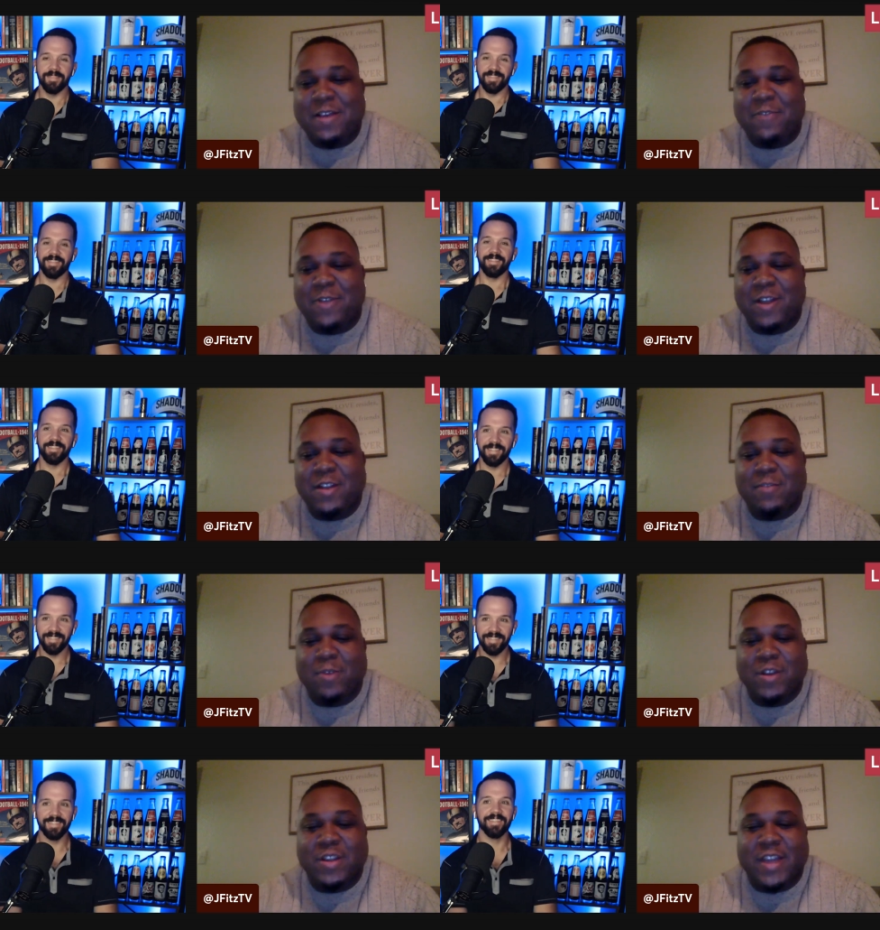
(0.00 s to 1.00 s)
Speaker 1: covering
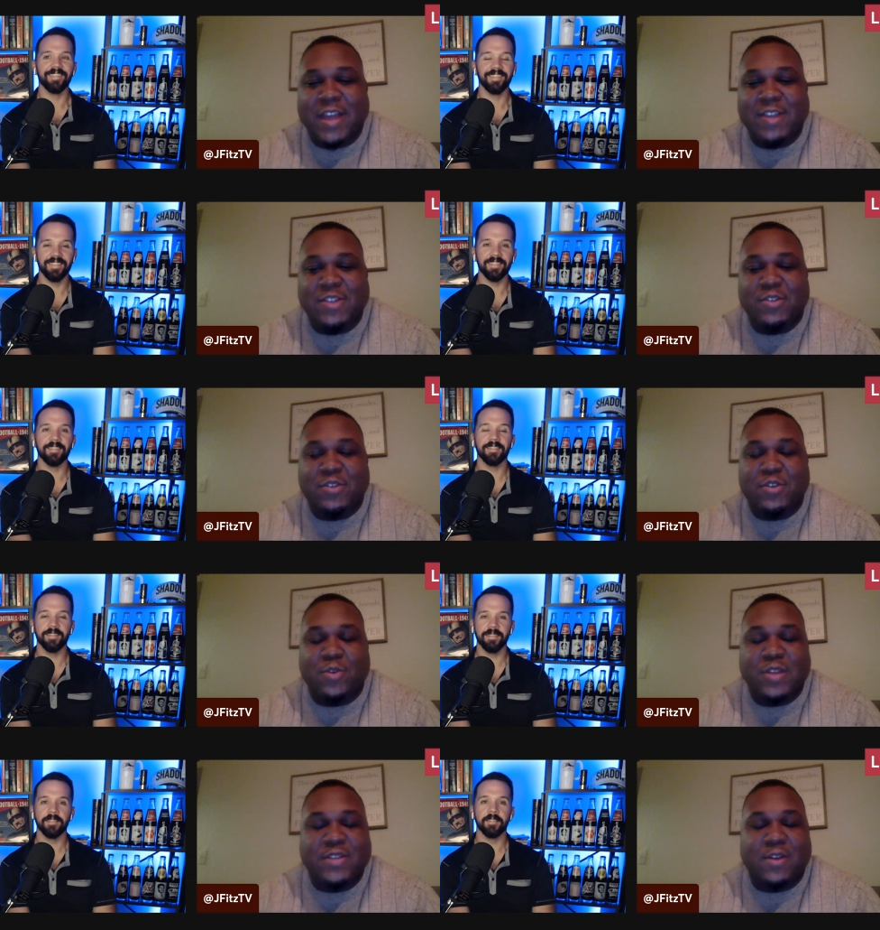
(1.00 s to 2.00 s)
what the Cajuns are
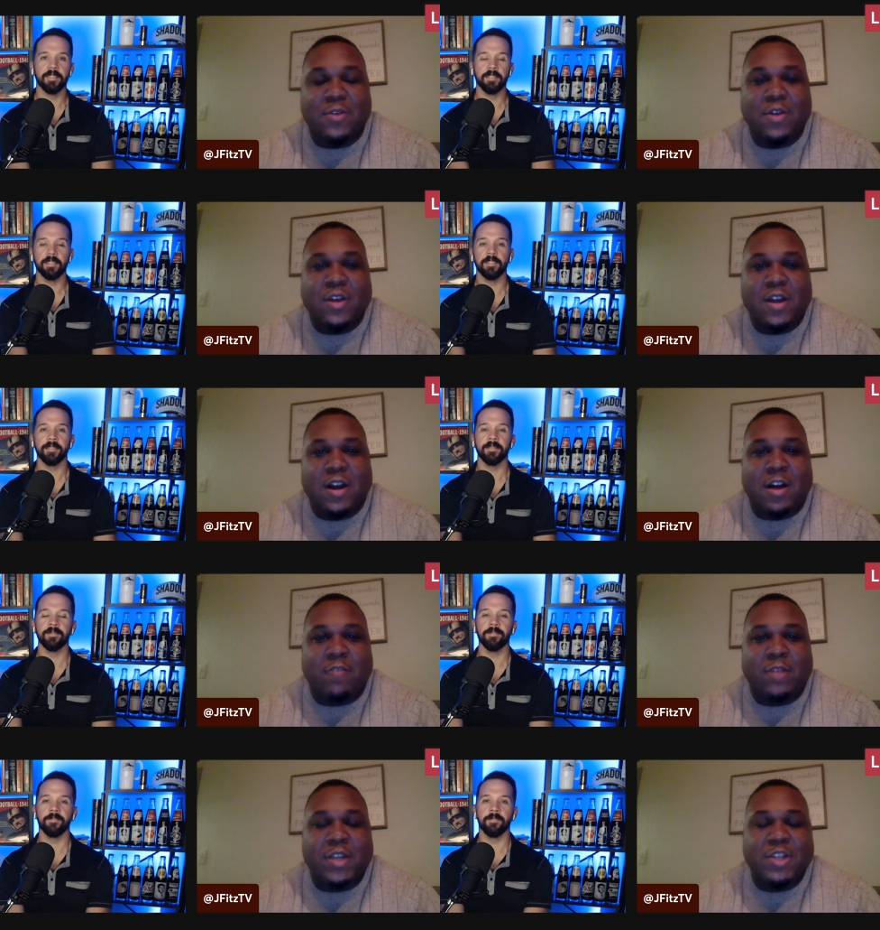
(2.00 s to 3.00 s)
doing. So
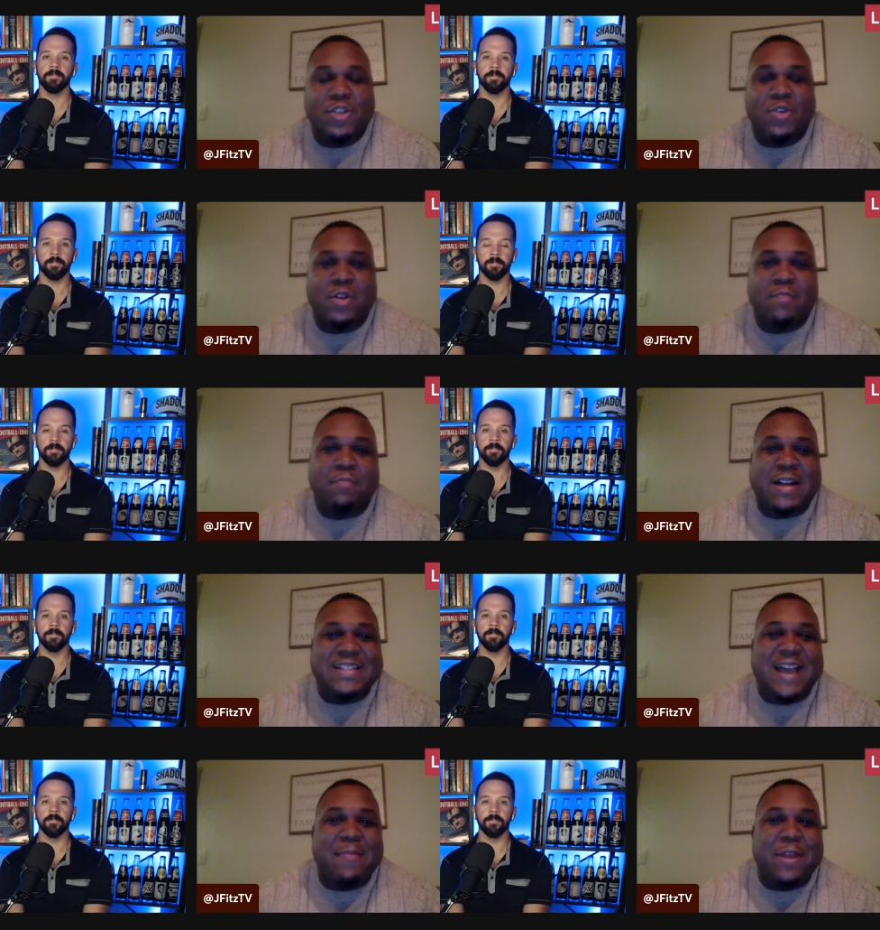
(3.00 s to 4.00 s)
really enjoying my
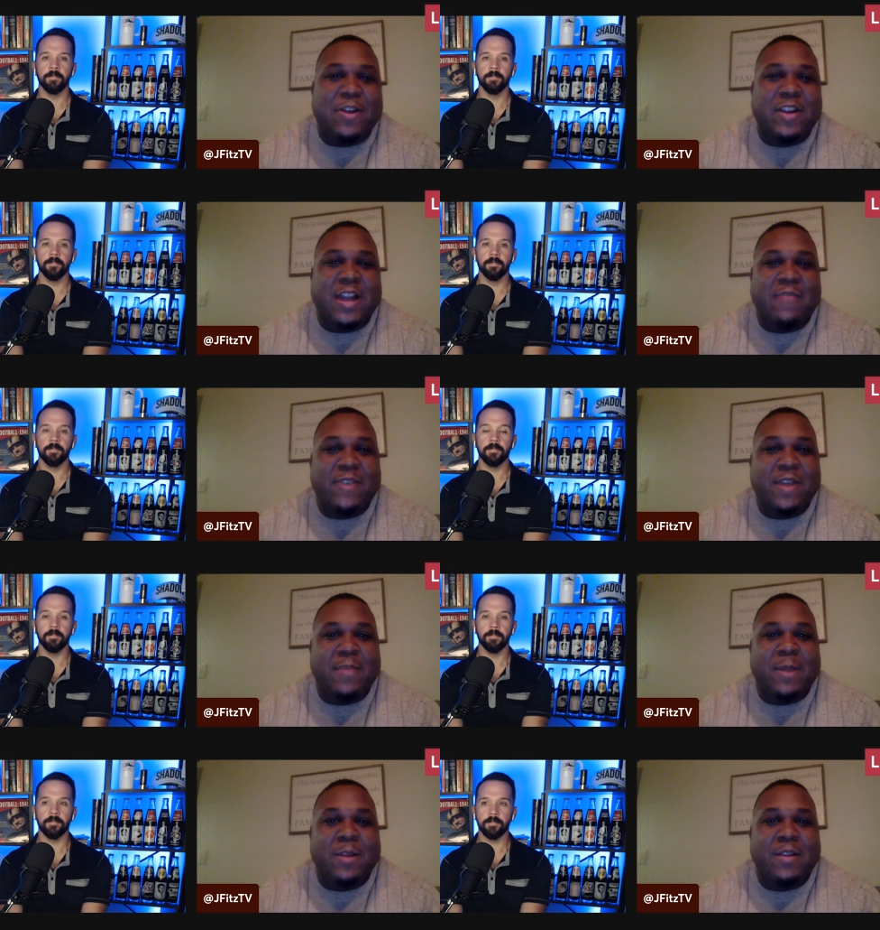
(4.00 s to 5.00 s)
time here in Lafayette,
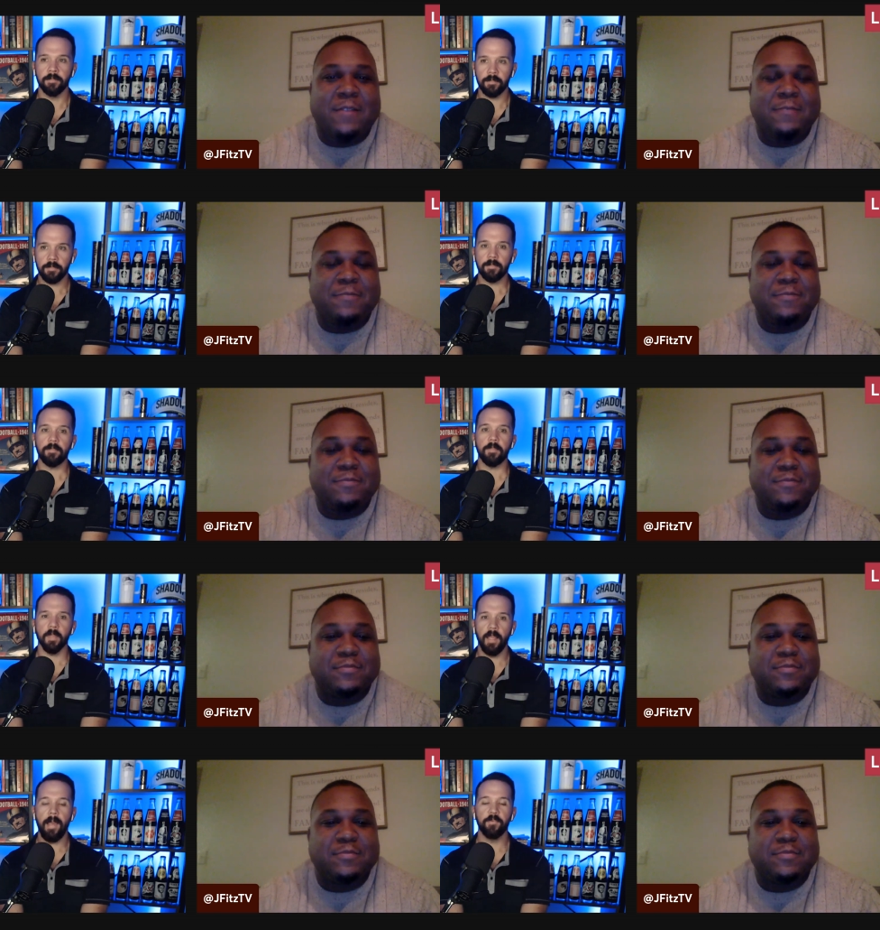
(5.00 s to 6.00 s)
man.
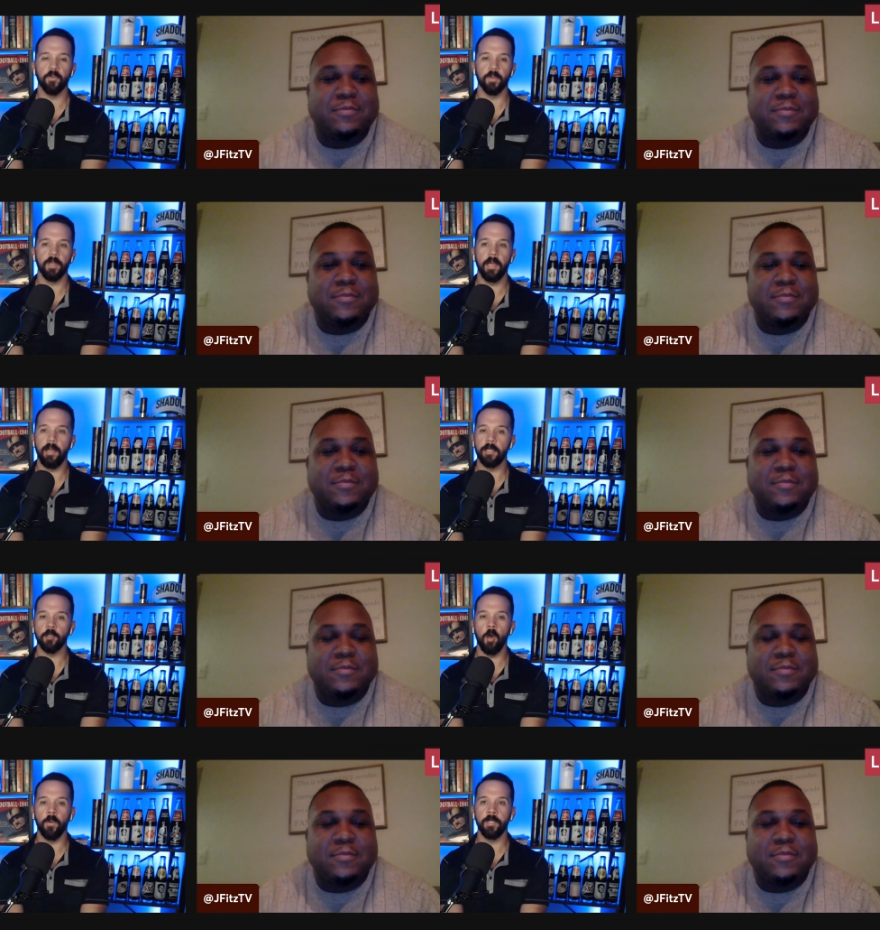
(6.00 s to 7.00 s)
Speaker 2: Absolutely. As
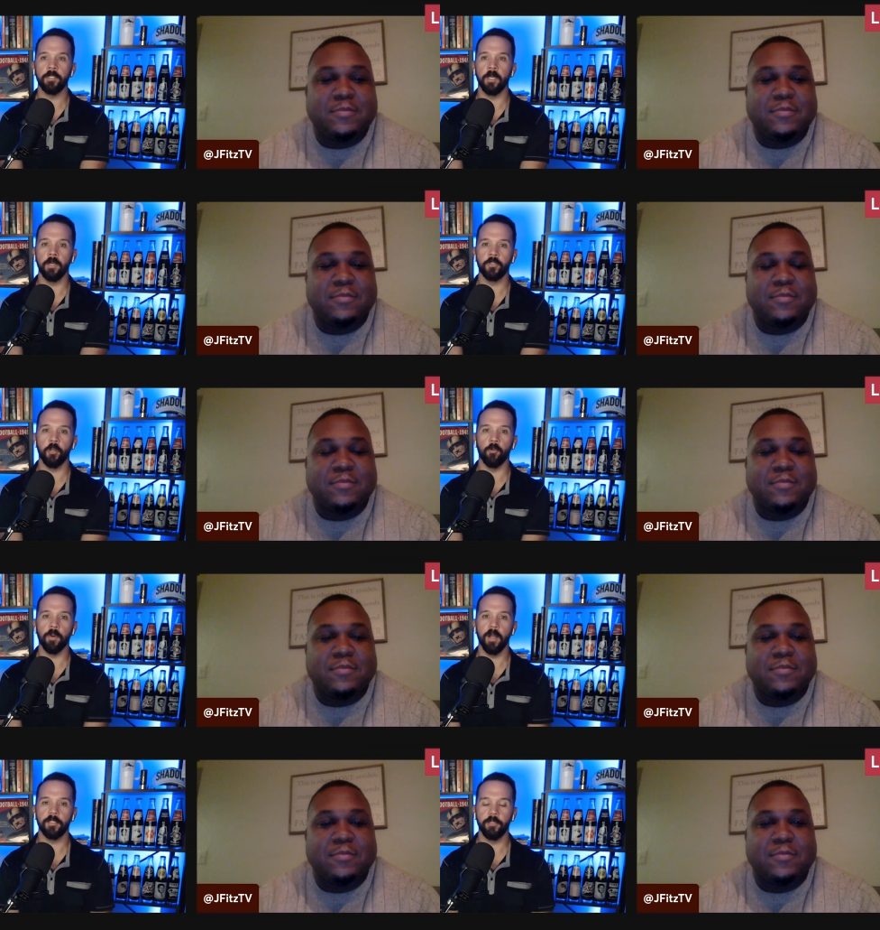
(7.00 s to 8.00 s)
always, a show
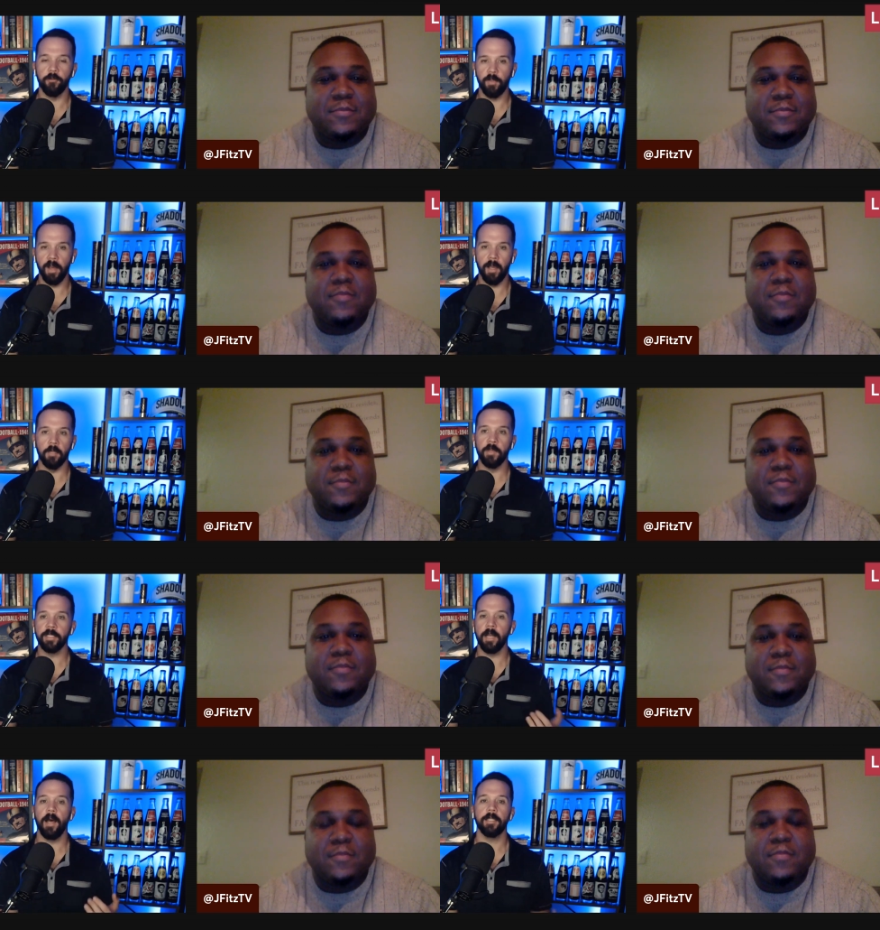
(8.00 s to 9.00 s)
brought to you by
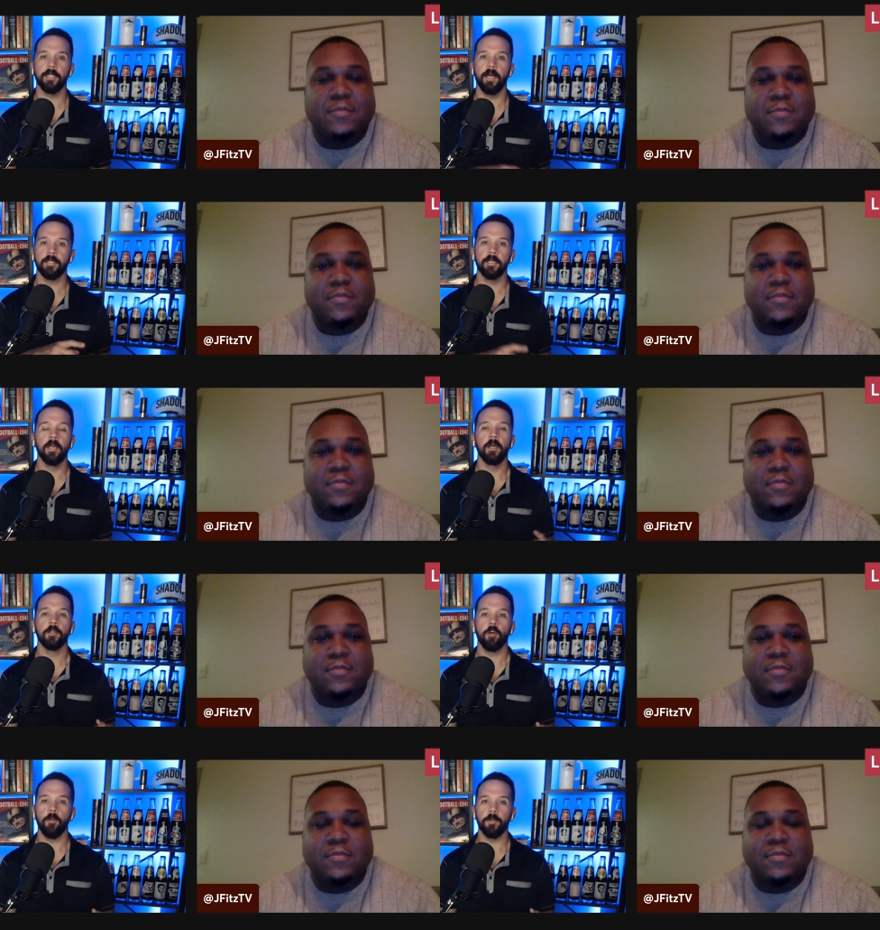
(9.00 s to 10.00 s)
Louisiana Hot Sauce,
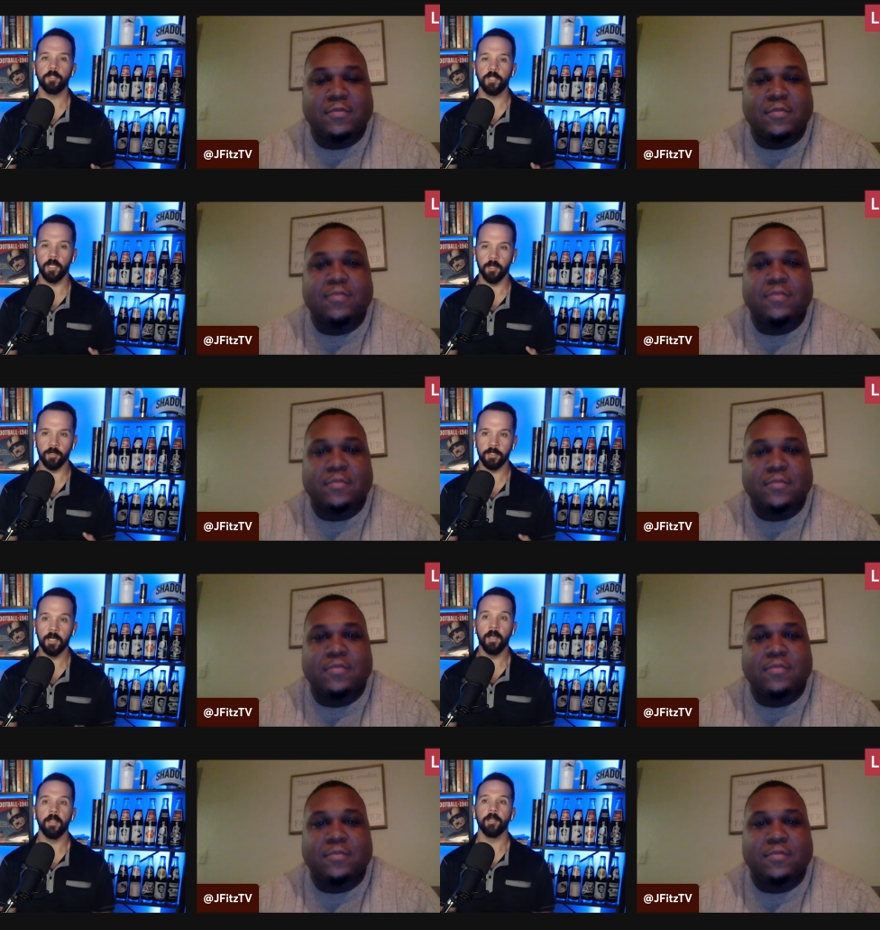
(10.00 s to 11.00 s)
Tarpon Cellars,
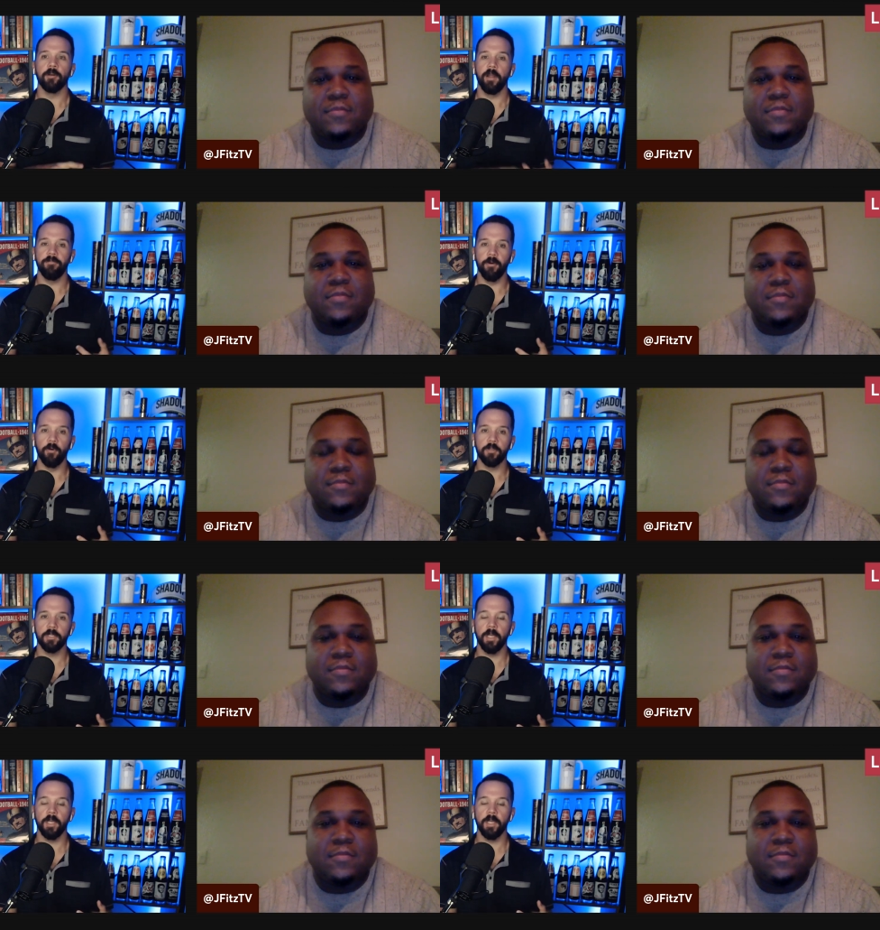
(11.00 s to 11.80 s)
the great folks